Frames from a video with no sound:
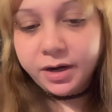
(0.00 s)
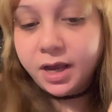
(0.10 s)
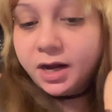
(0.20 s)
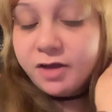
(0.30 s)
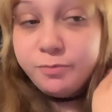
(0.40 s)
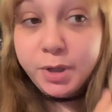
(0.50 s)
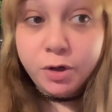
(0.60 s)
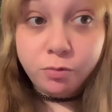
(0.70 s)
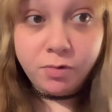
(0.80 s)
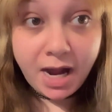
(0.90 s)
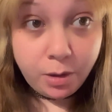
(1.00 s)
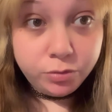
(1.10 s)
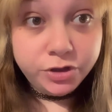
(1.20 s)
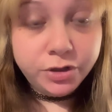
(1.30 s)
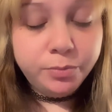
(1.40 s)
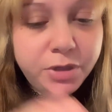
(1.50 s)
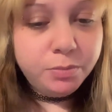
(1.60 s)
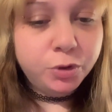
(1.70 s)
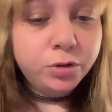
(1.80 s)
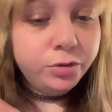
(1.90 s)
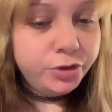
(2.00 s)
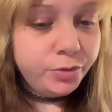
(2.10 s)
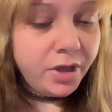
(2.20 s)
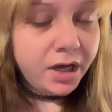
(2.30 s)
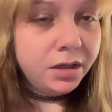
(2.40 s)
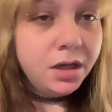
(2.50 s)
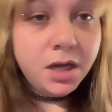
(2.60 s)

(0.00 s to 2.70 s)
and I've been around people who do that,